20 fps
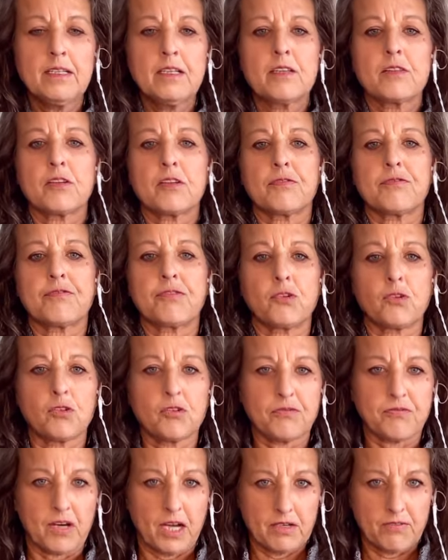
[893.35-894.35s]
the full
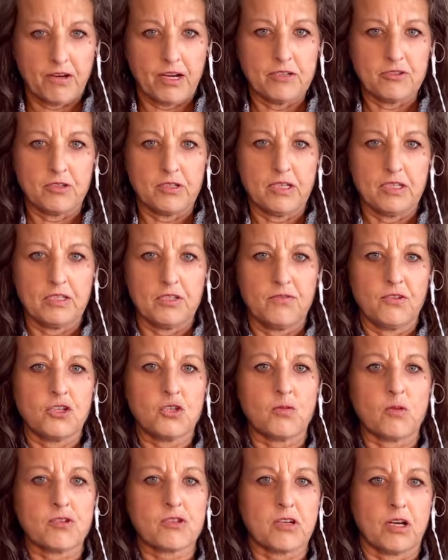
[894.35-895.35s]
500
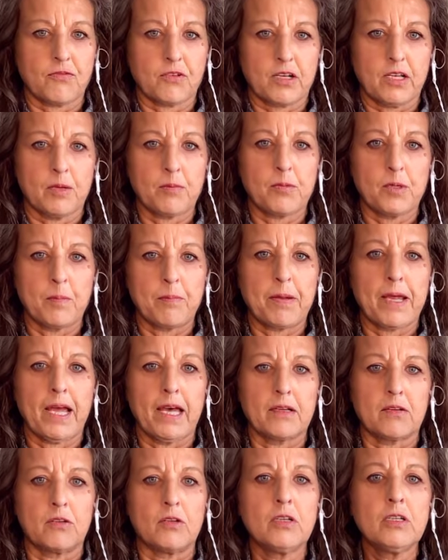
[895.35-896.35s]
individual softwood lumber and
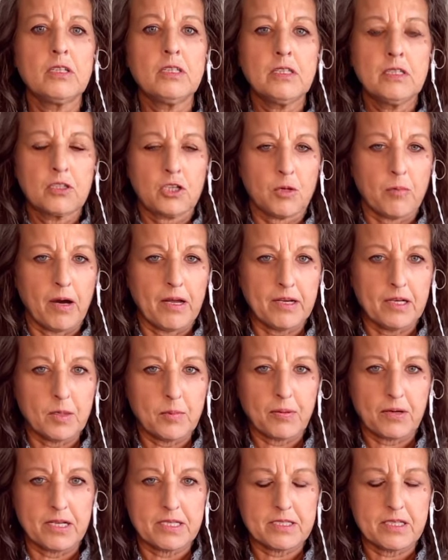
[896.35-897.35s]
panel commodity
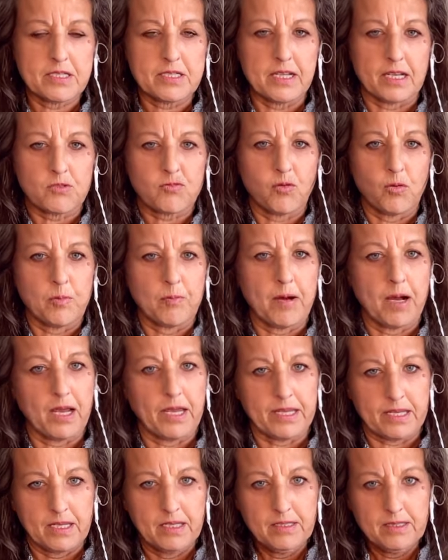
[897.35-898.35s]
prices, that's what
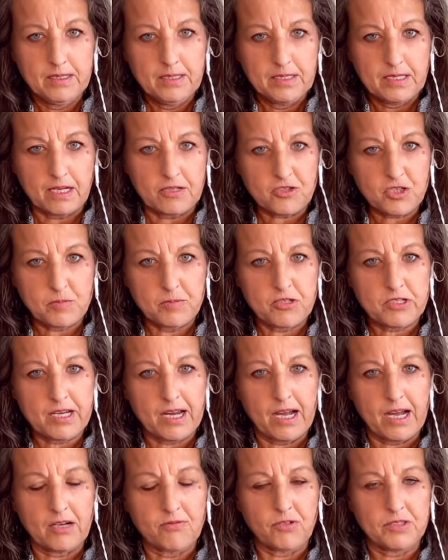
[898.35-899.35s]
my customers
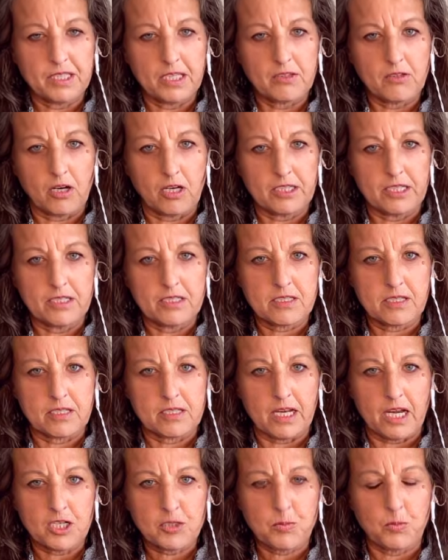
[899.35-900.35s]
have when they log into the
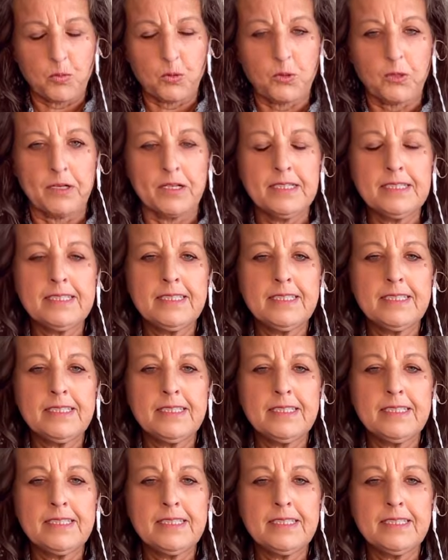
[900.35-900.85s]
dashboard,